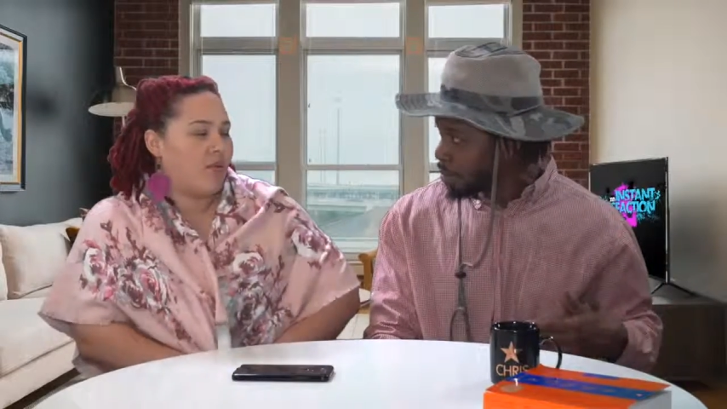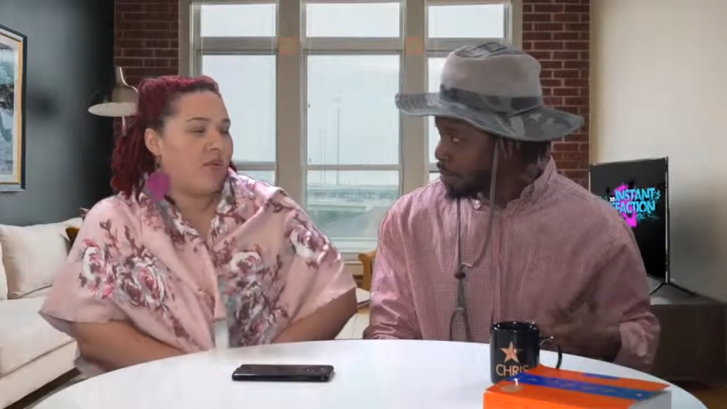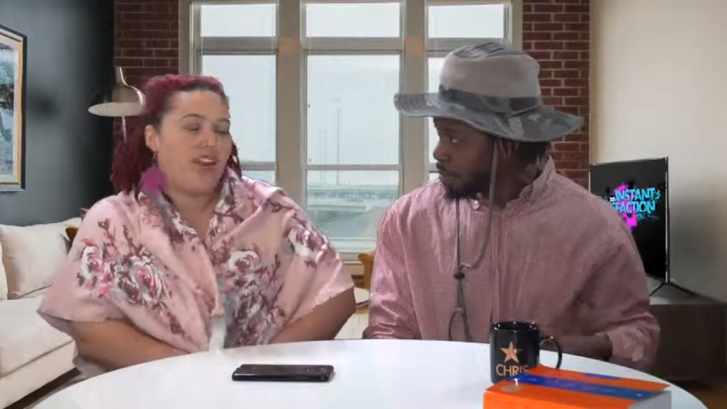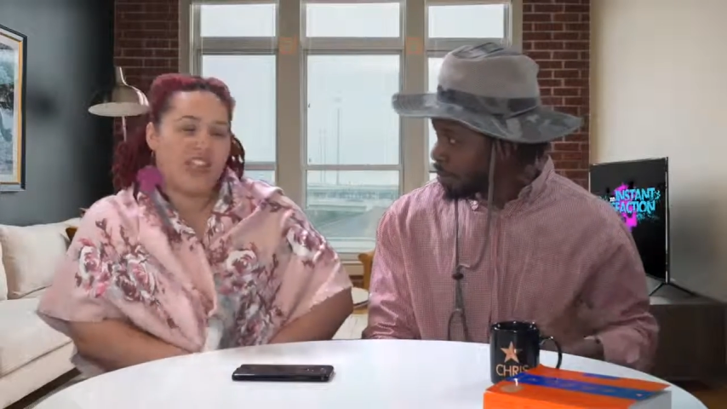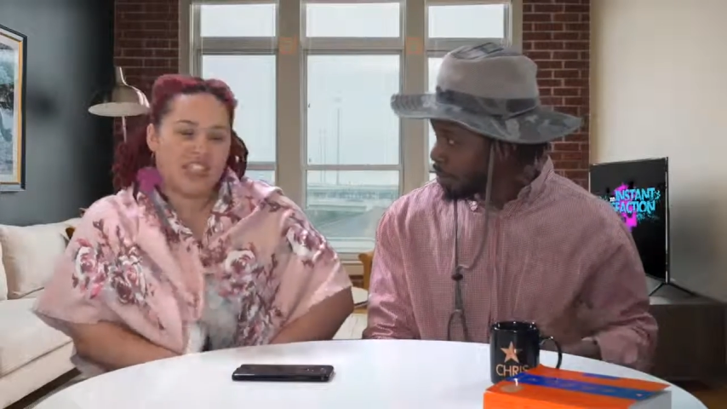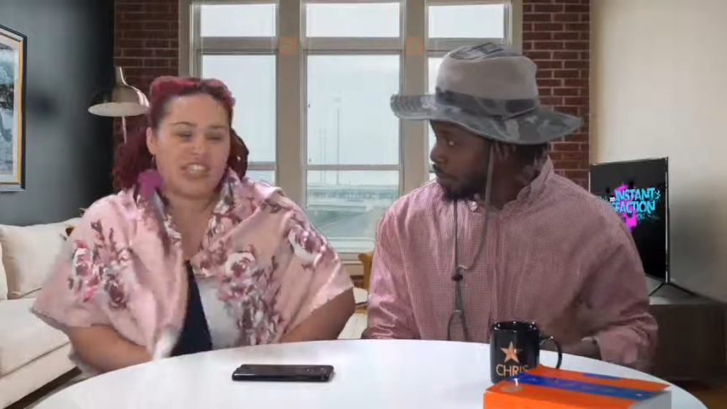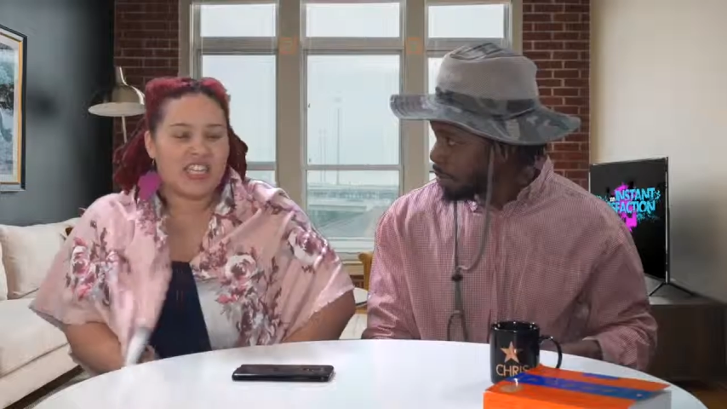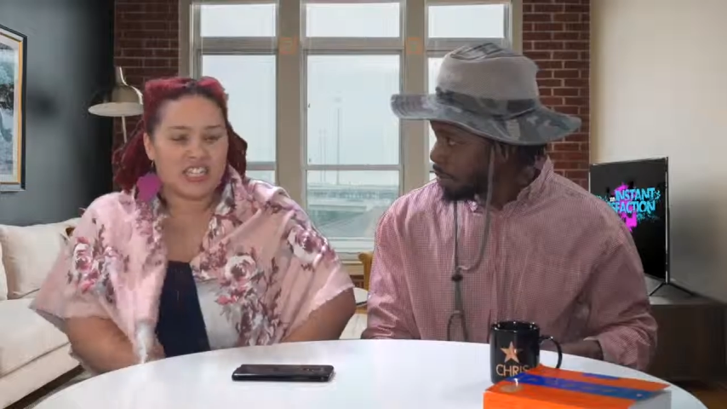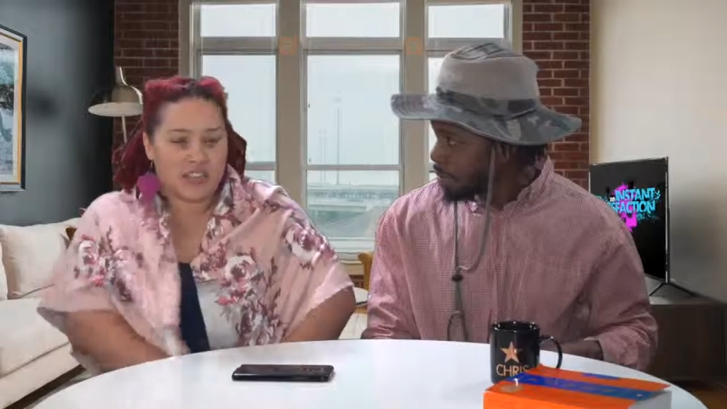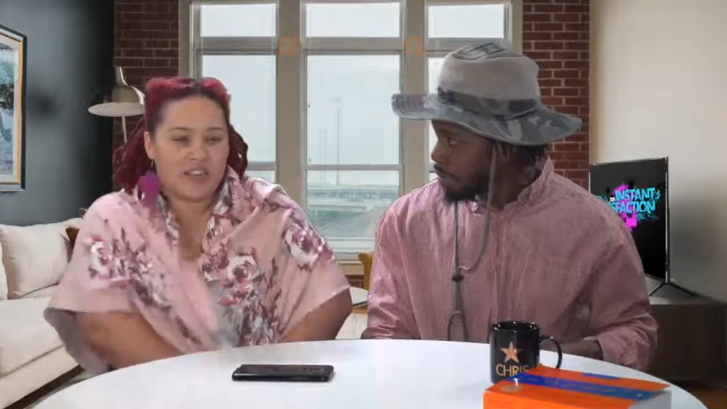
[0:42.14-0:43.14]
Speaker 1: Well, let's
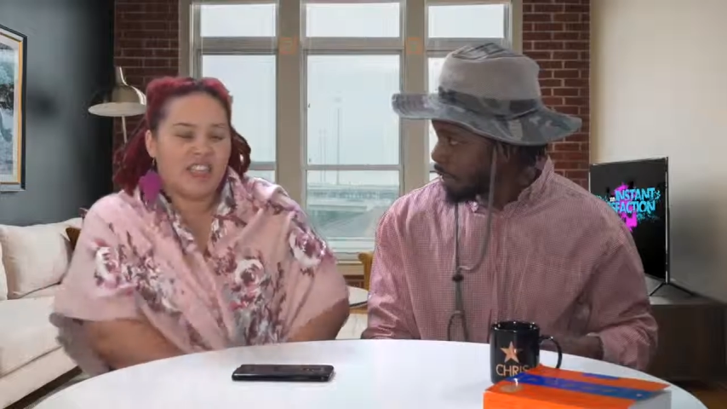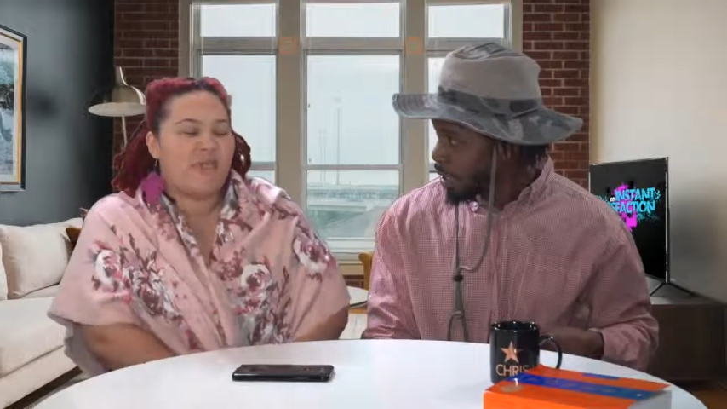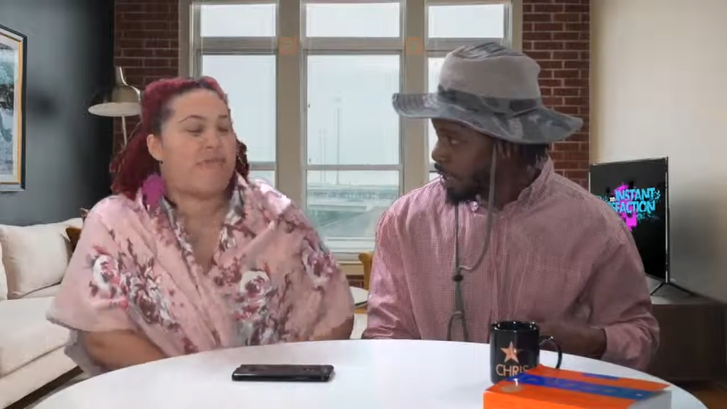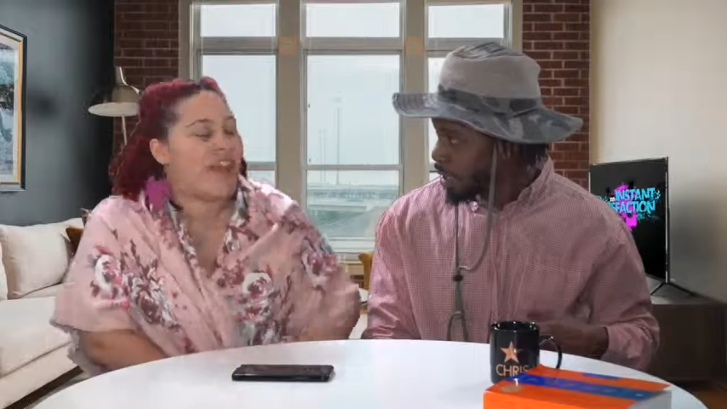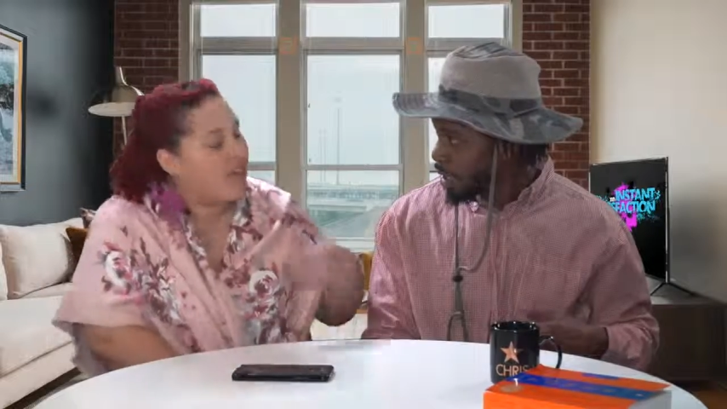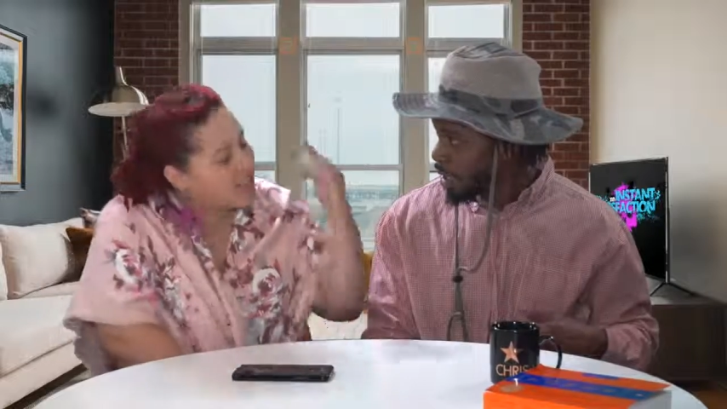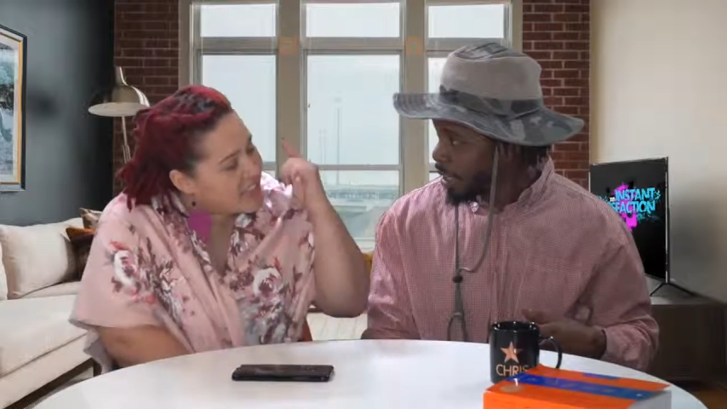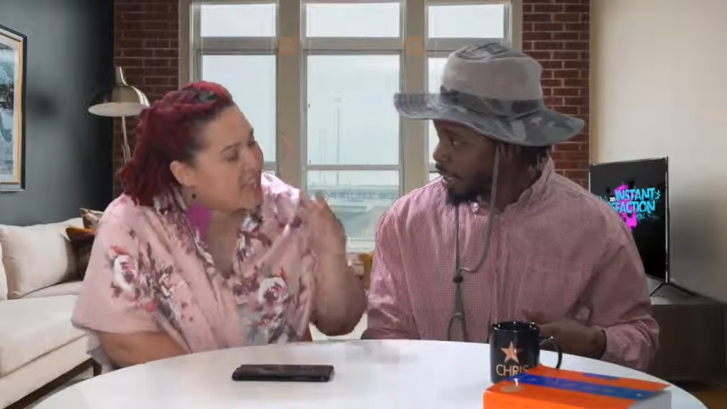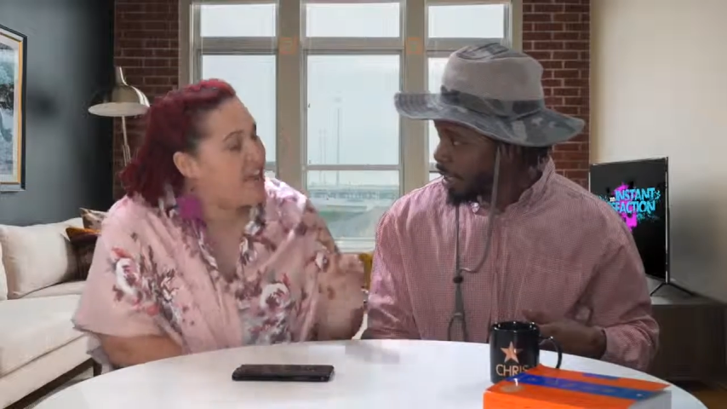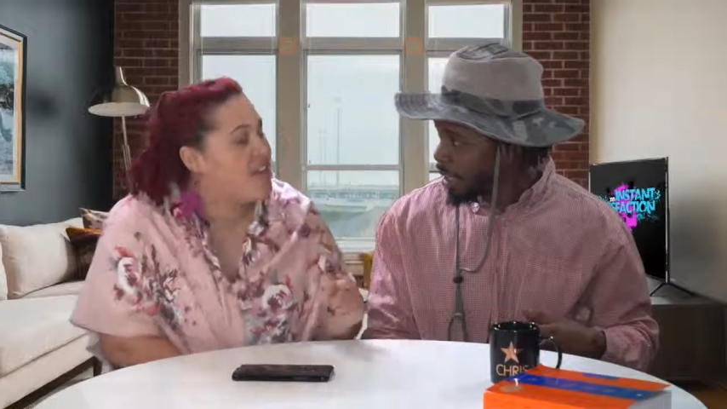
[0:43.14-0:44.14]
listen, cause he better not
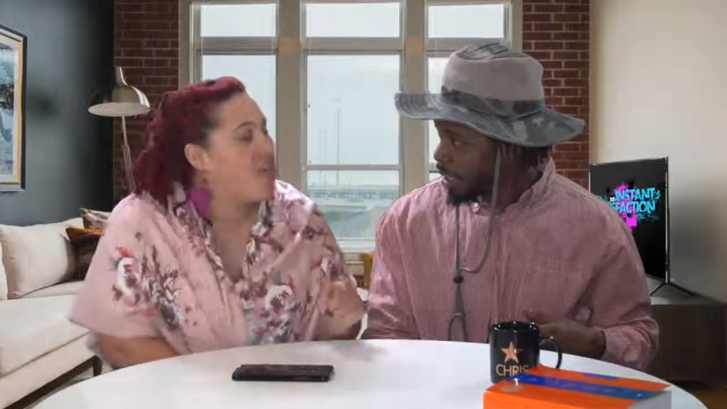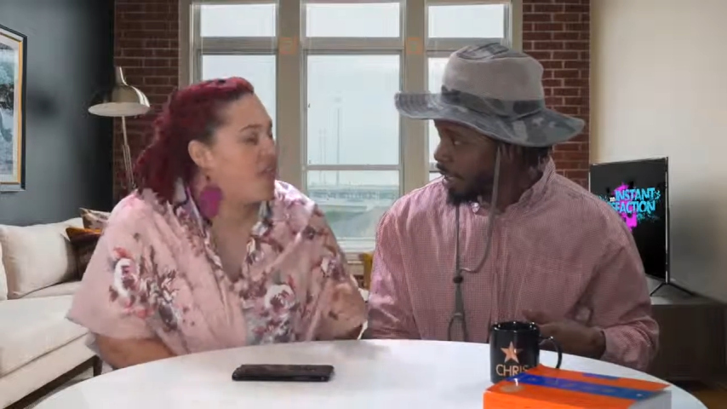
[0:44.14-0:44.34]
said